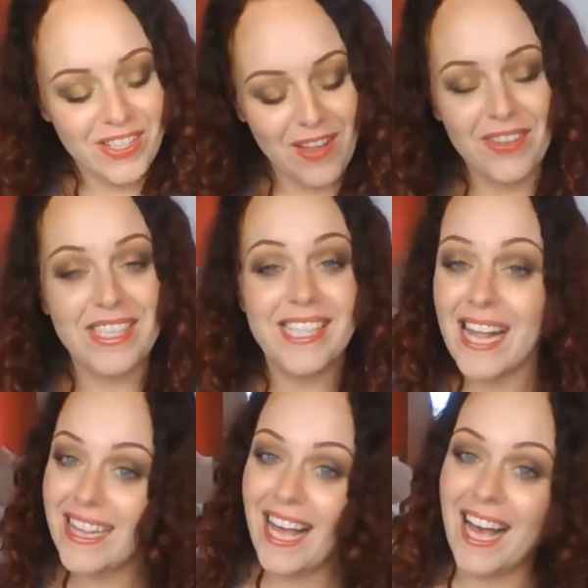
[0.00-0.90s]
Having
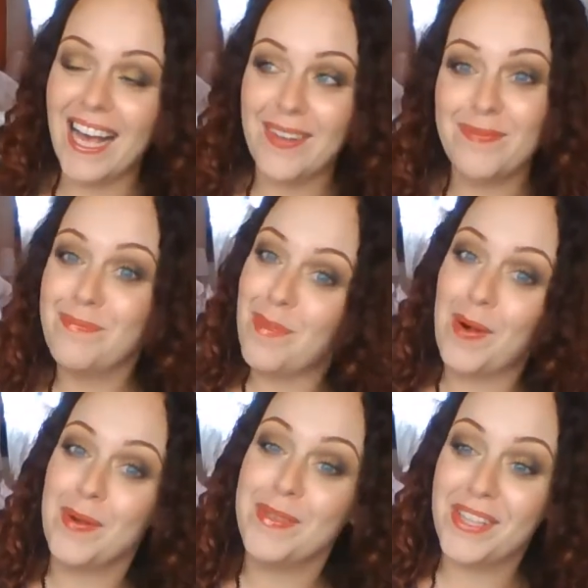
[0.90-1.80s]
said that,
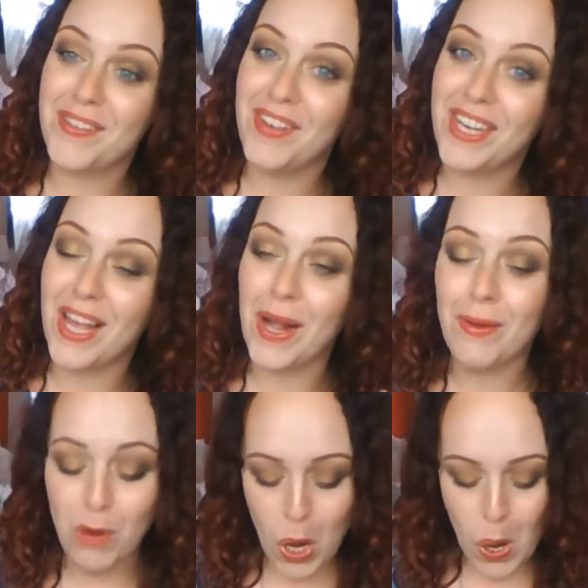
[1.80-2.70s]
welcome to the
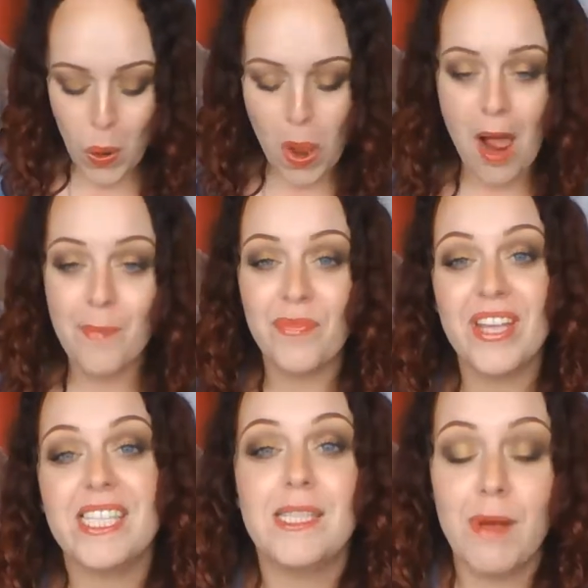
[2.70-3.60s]
video.
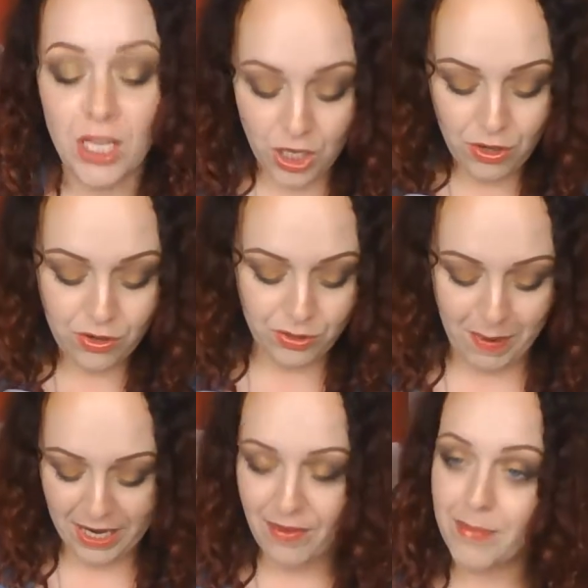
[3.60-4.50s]
This is my huge
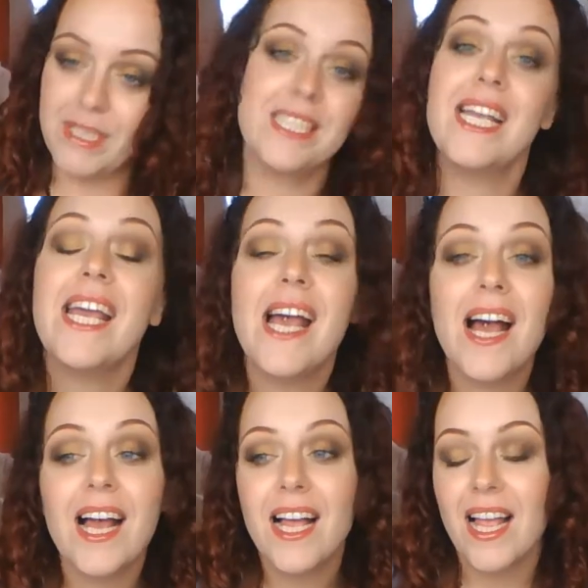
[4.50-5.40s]
bag of Empties
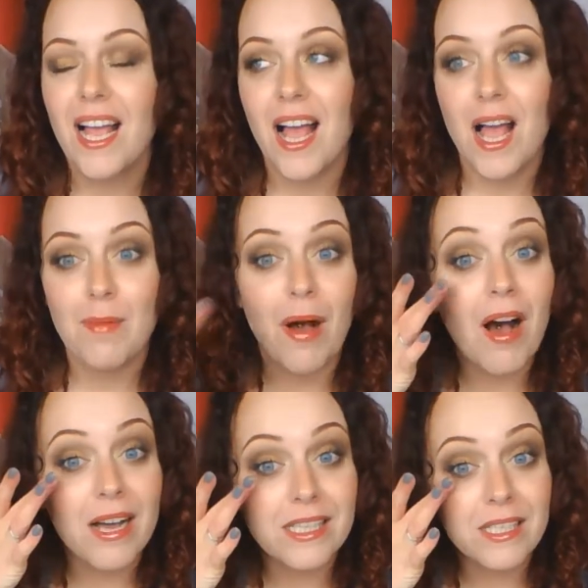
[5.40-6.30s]
here. My
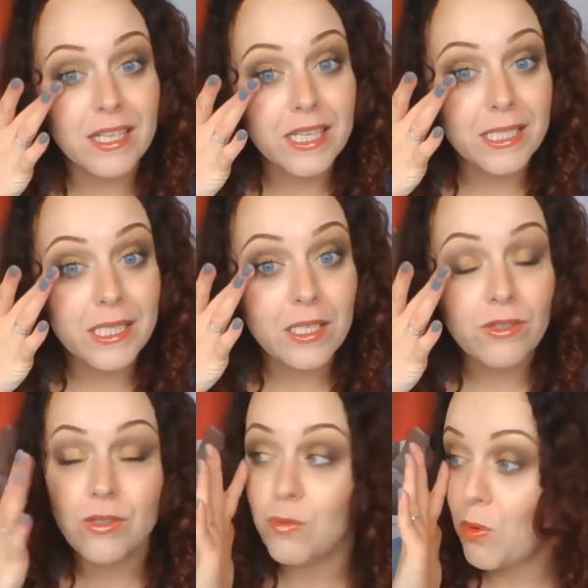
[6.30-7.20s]
eye's gonna
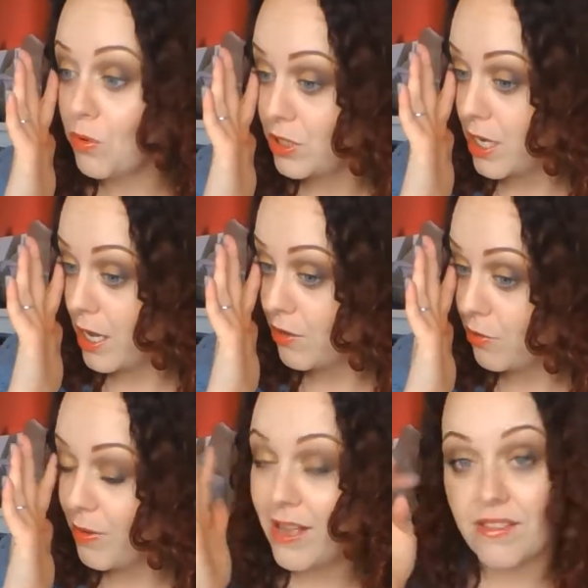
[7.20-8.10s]
continue to water
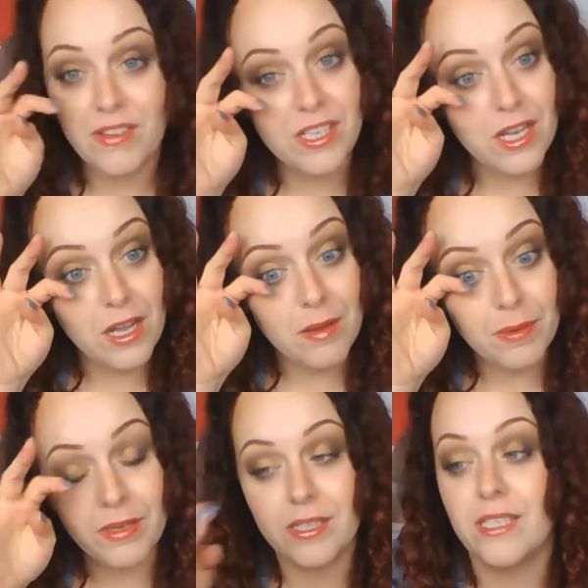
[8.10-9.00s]
throughout the video
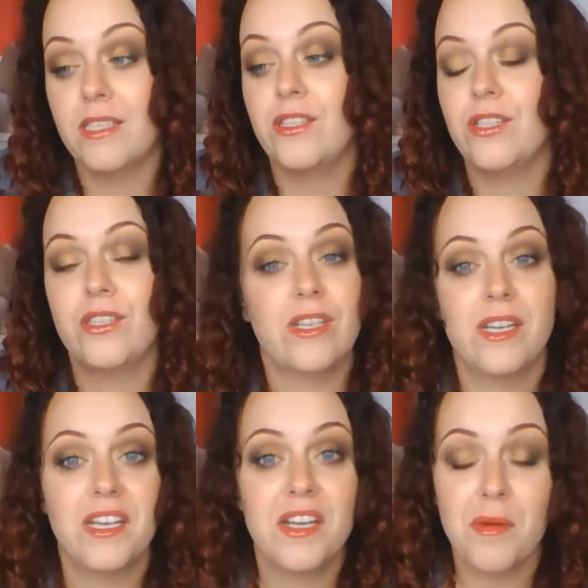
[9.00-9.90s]
because it's just
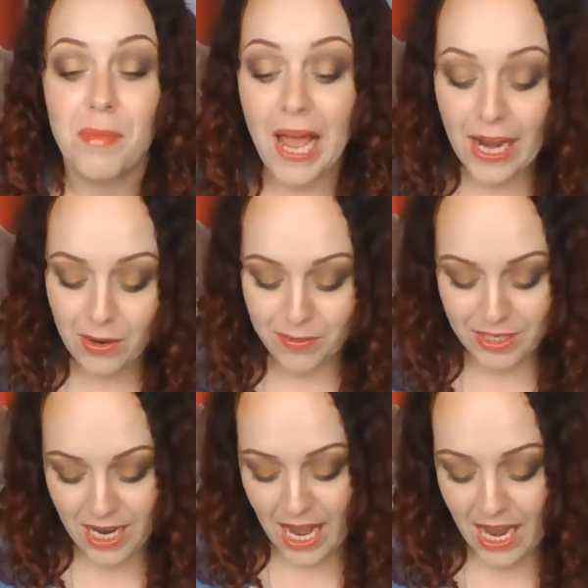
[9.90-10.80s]
playing up
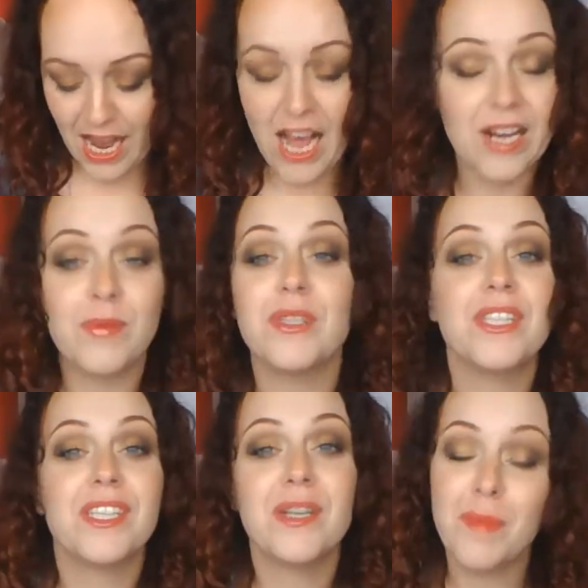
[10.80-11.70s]
today and we're
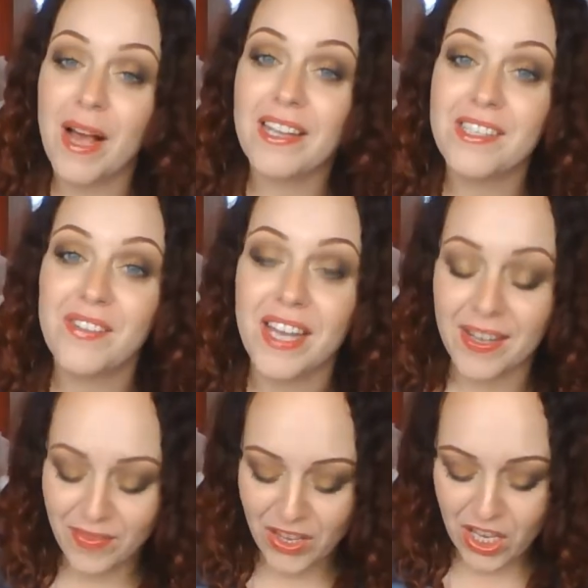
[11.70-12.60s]
just gonna
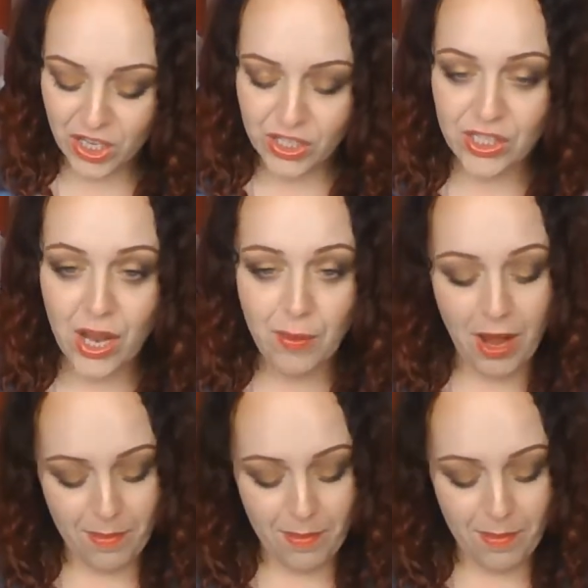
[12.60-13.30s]
persevere. So